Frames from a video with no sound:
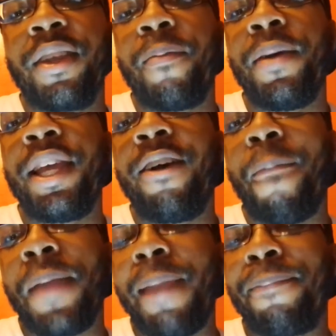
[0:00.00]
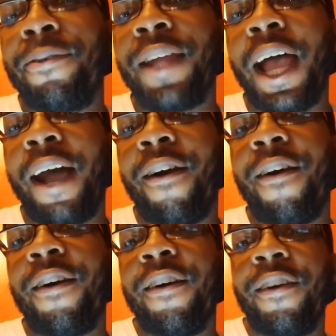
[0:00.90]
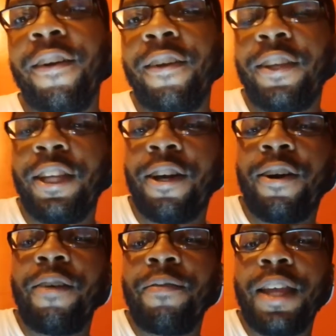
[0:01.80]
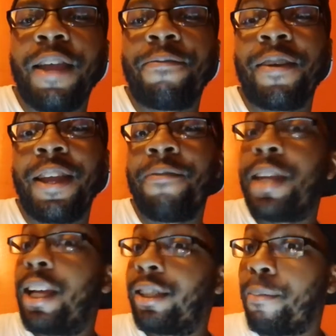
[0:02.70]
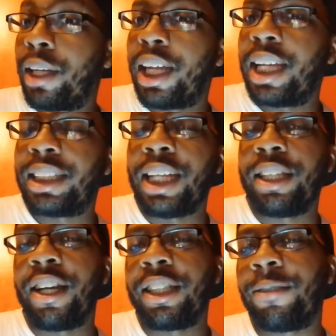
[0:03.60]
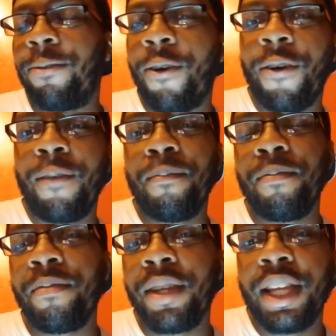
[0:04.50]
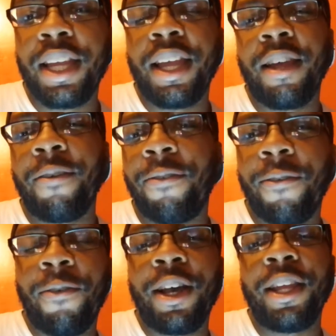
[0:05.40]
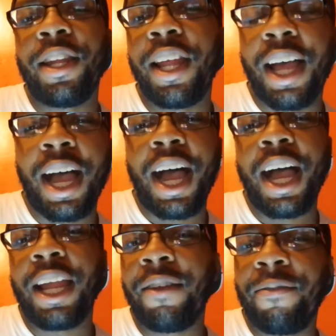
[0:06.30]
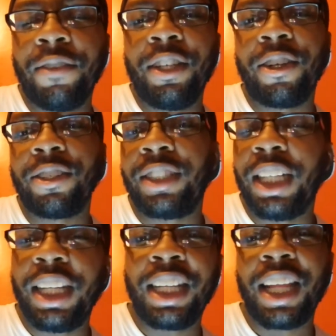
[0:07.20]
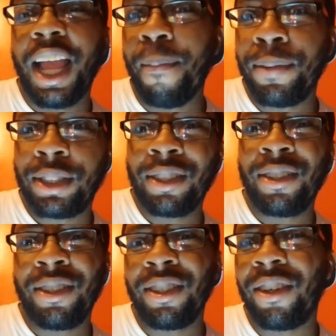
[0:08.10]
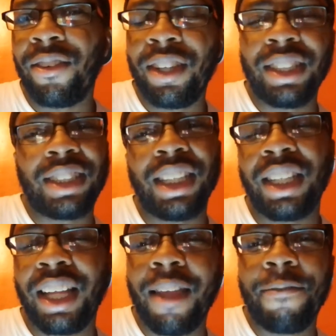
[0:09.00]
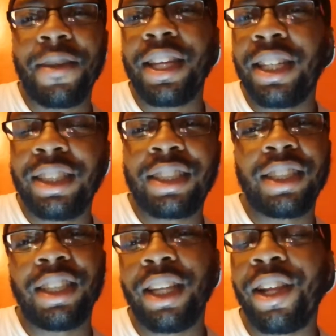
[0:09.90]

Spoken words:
but there are people that are, if there's a big alliance that does form, from what I seen in the episode or what you seen live feeds,